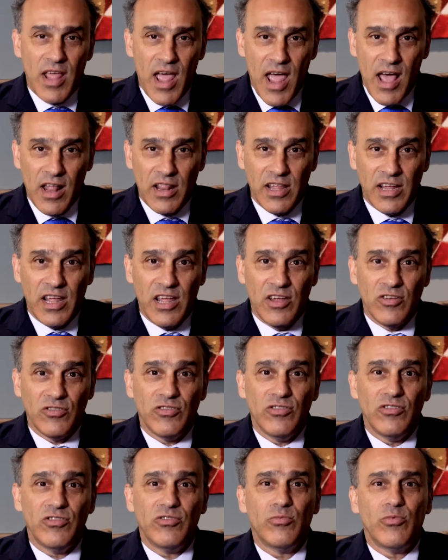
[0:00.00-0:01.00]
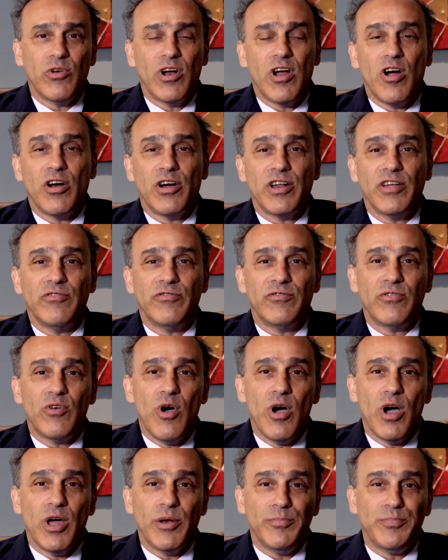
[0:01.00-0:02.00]
allegations regarding
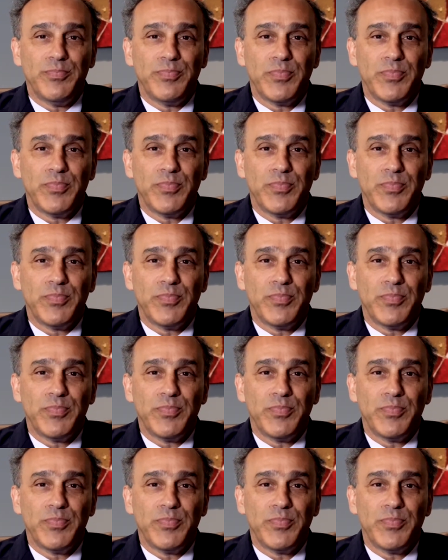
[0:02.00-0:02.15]
fraud.